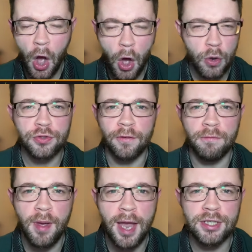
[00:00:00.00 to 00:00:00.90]
A host
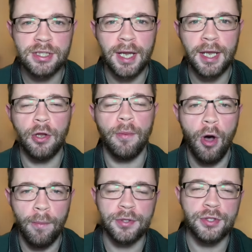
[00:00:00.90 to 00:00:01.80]
of majors leading
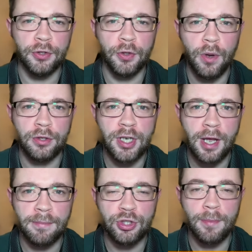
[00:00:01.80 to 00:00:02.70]
up until the World
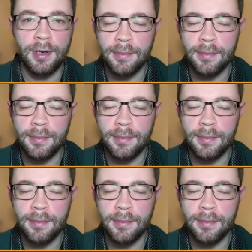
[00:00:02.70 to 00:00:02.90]
Championship,